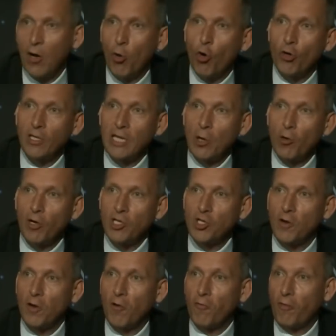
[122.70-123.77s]
or the
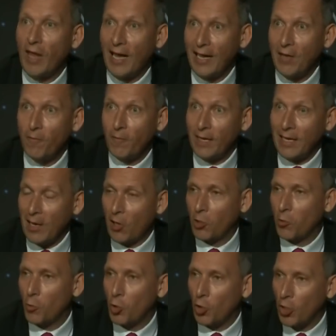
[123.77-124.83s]
origin of life in other
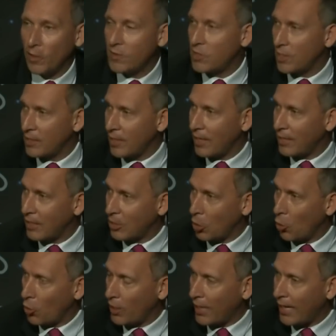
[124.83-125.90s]
worlds, and, and
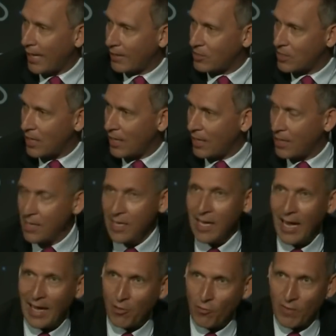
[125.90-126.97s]
look at uh,
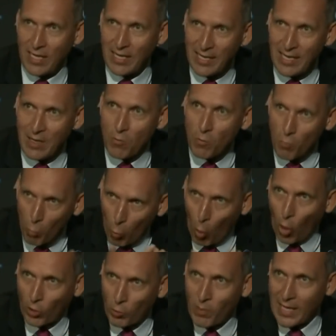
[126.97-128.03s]
at really
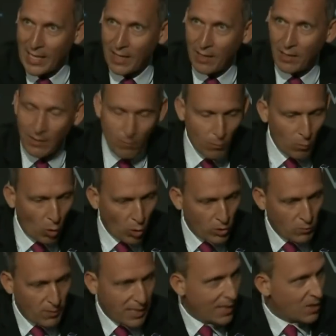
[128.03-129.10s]
what we
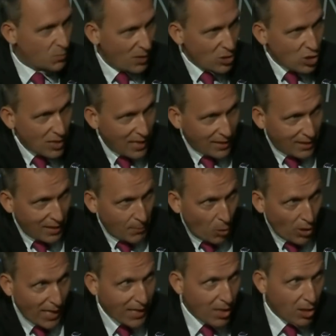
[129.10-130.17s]
what we especially at the
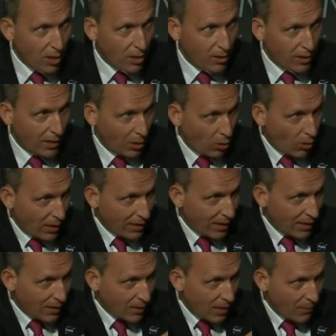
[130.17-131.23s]
molecular, you know, and,
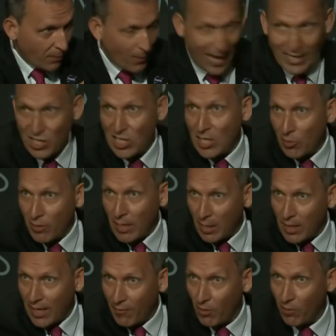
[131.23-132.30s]
and, and bacterial
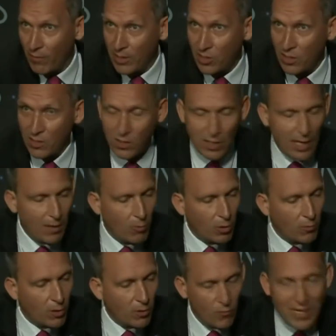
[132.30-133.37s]
level, which is uh, what
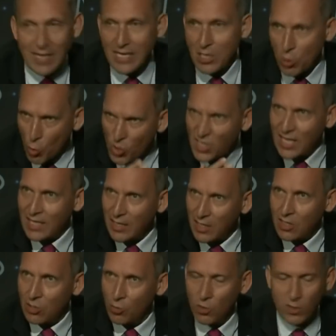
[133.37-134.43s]
we're really using the
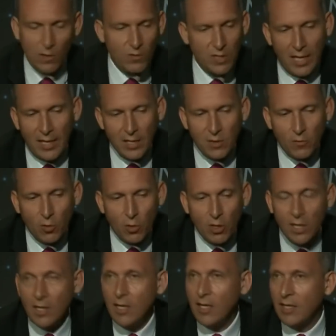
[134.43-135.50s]
tools of science for,
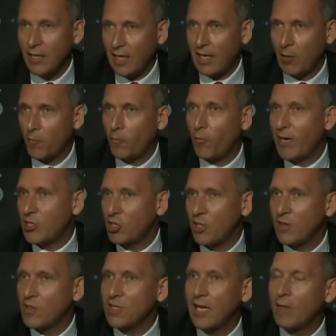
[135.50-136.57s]
the kind of
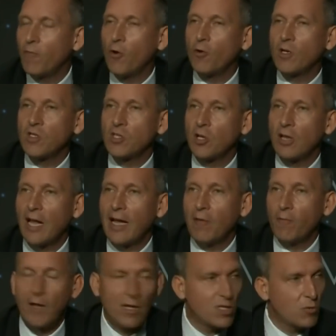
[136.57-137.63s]
questions that focus on
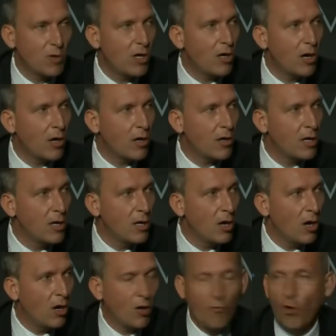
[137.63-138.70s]
life elsewhere are.
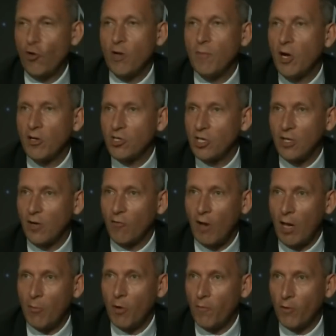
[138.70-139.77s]
are very much in the
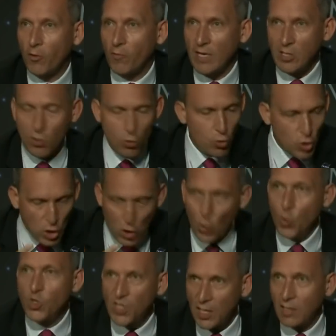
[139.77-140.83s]
realm of what we do,
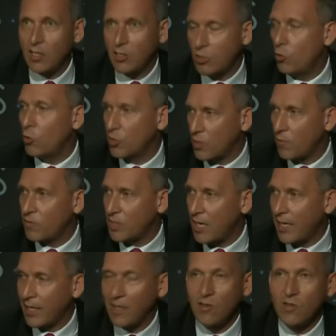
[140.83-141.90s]
using the tools of
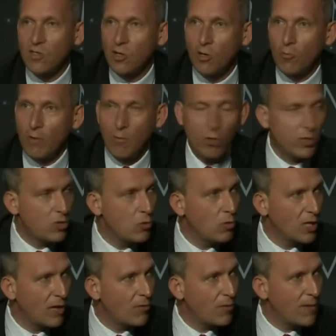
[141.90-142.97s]
science. So we will do
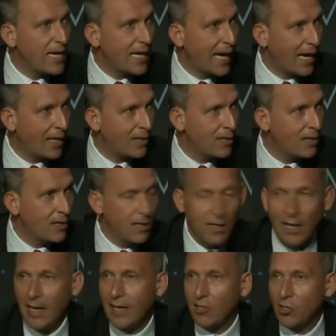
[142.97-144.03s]
whatever we can
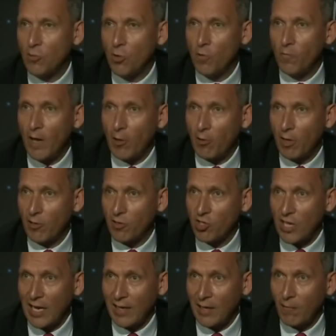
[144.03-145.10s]
uh, to move our
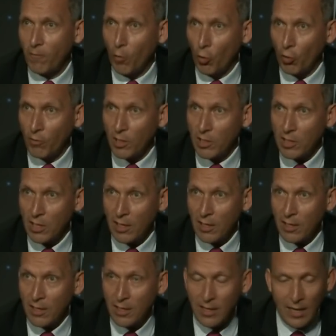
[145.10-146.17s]
understanding forward. Uh,
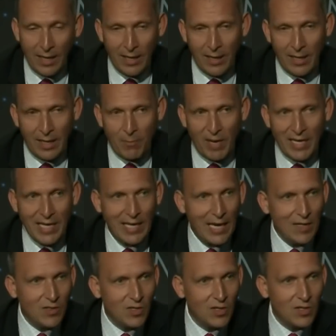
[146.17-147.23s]
uh, in many
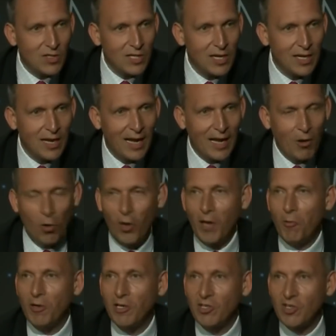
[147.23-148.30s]
cases, uh, all I
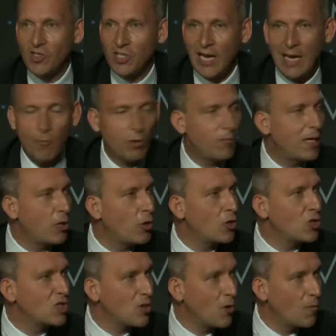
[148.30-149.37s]
want to just say, what we
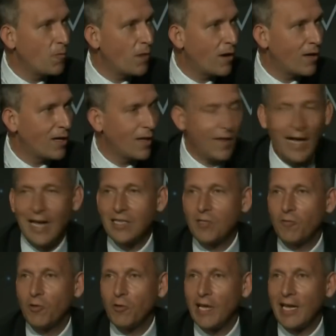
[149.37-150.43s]
learned so far in the last
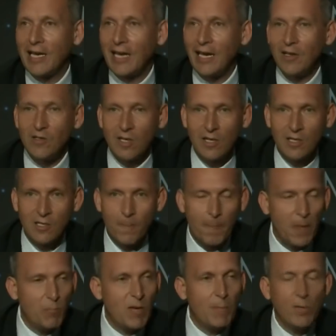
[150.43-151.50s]
few decades is
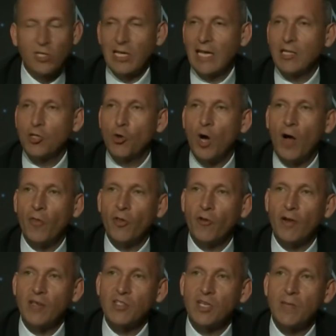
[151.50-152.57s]
people tend to
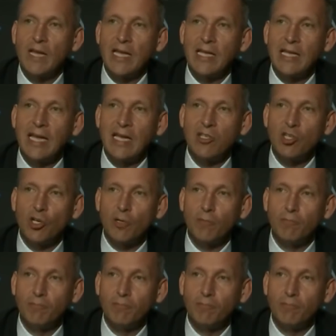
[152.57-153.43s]
underestimate nature.